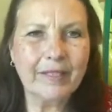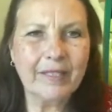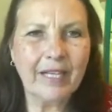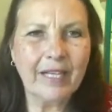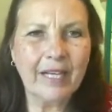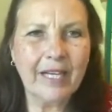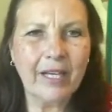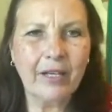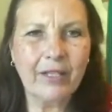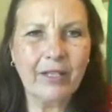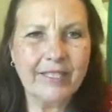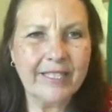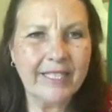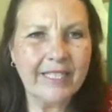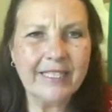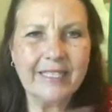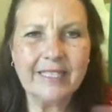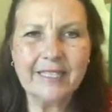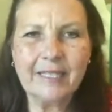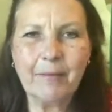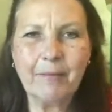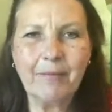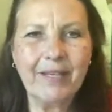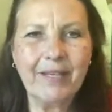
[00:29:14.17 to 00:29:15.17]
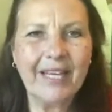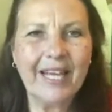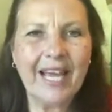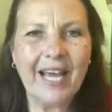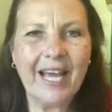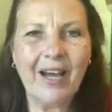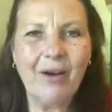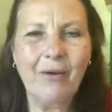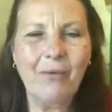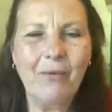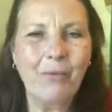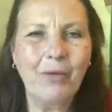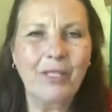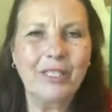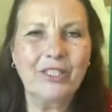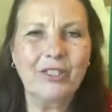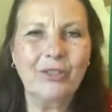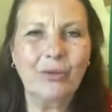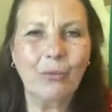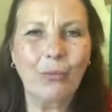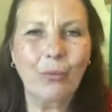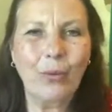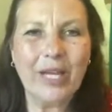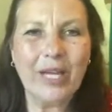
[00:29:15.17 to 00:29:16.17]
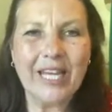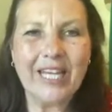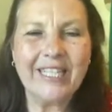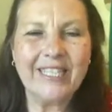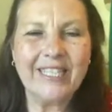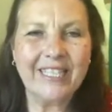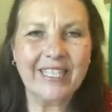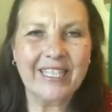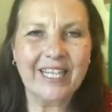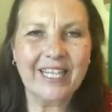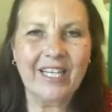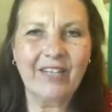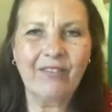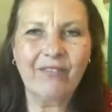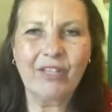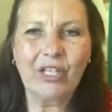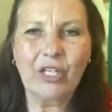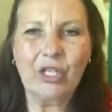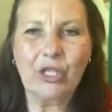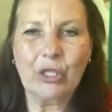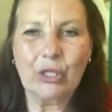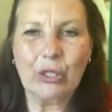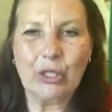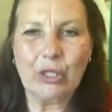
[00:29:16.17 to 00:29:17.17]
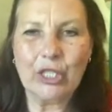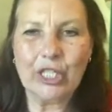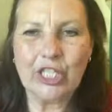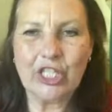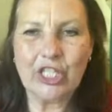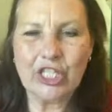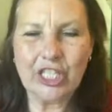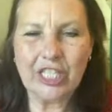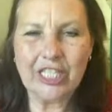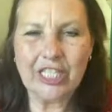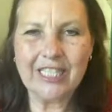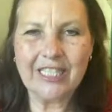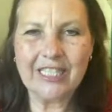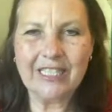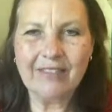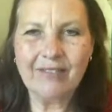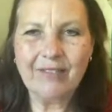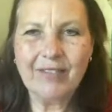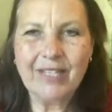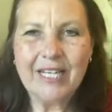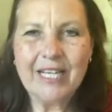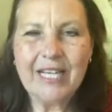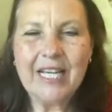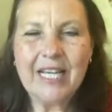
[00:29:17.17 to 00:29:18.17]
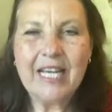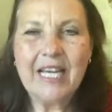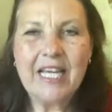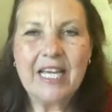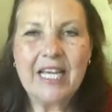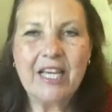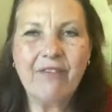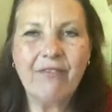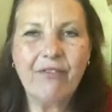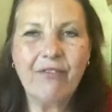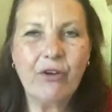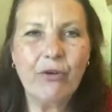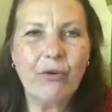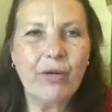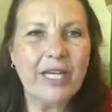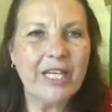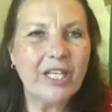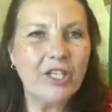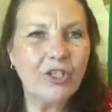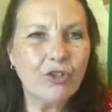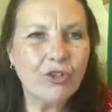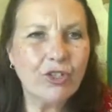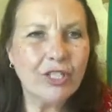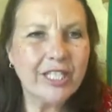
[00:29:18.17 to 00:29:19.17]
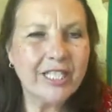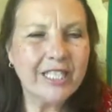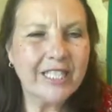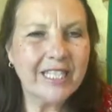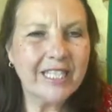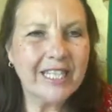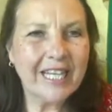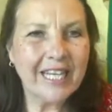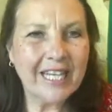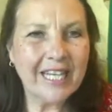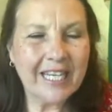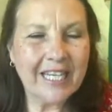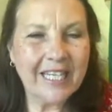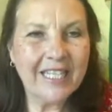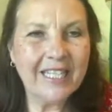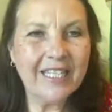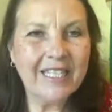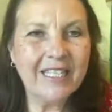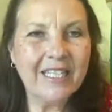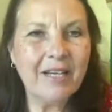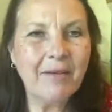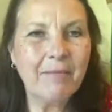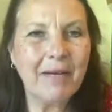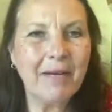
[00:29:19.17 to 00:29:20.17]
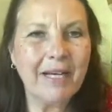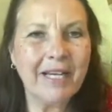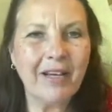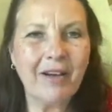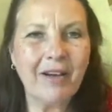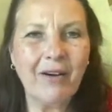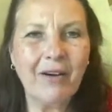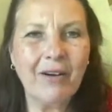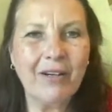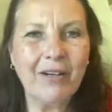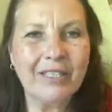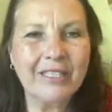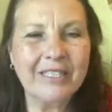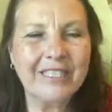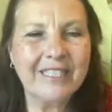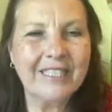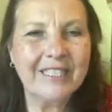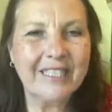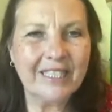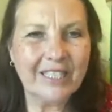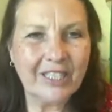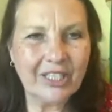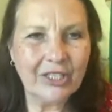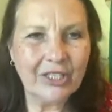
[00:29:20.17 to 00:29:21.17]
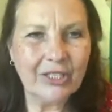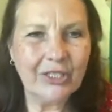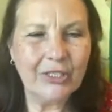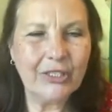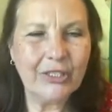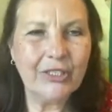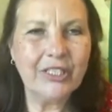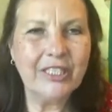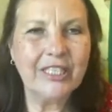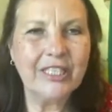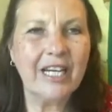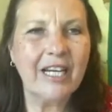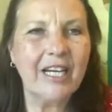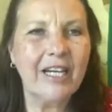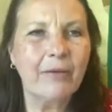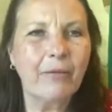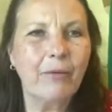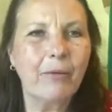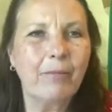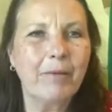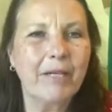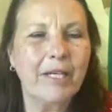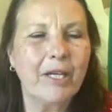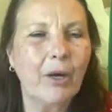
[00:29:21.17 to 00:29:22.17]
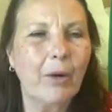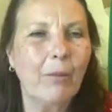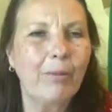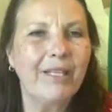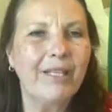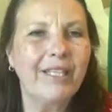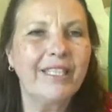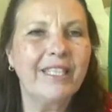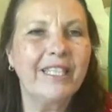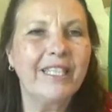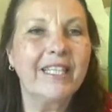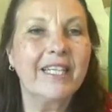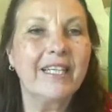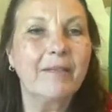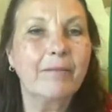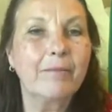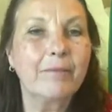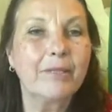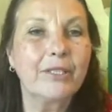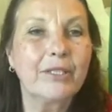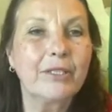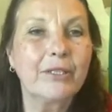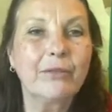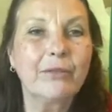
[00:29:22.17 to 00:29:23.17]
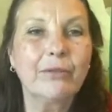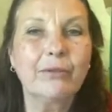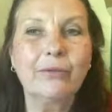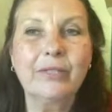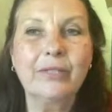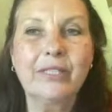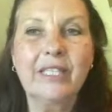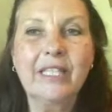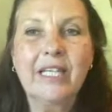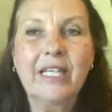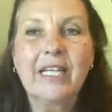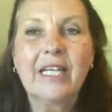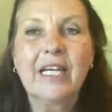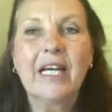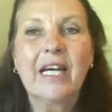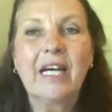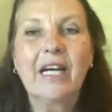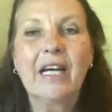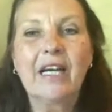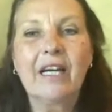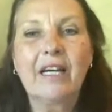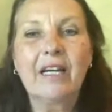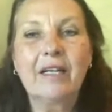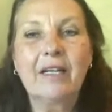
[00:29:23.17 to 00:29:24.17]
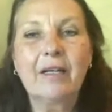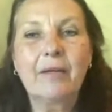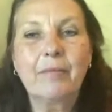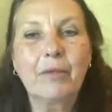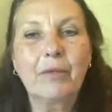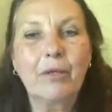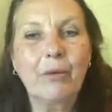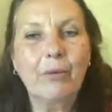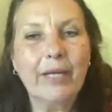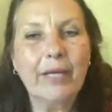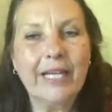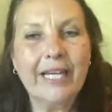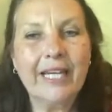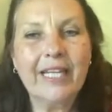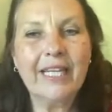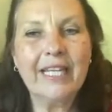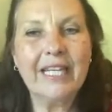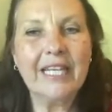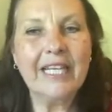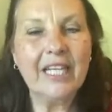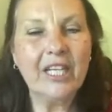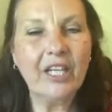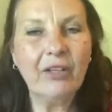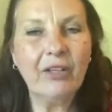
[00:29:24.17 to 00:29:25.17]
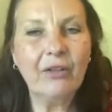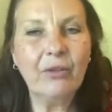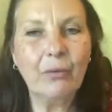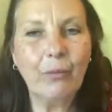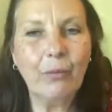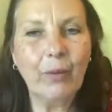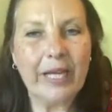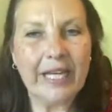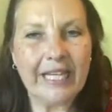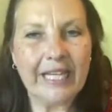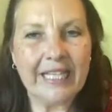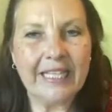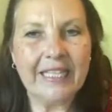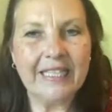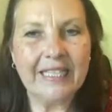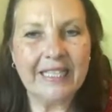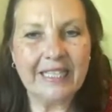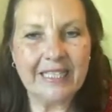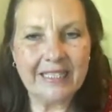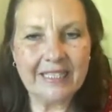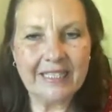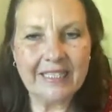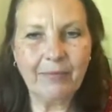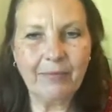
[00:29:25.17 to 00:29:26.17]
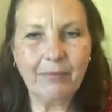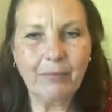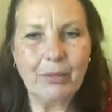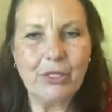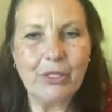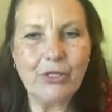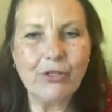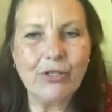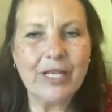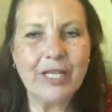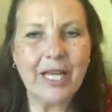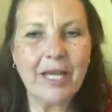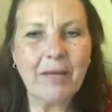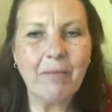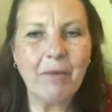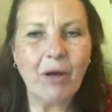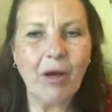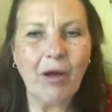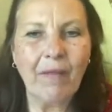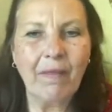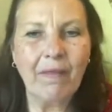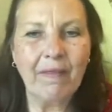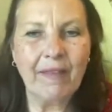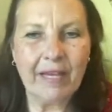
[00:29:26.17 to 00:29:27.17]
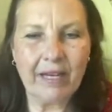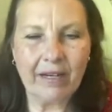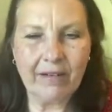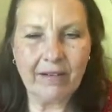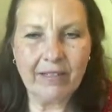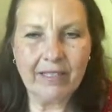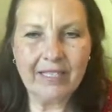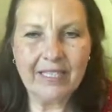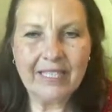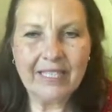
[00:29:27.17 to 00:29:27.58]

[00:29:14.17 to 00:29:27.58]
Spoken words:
I send something out once a week that kind of encourages. If you're interested in my Art Sisters, I will be opening it up soon. Go ahead and get on the waiting list. Put your name on there.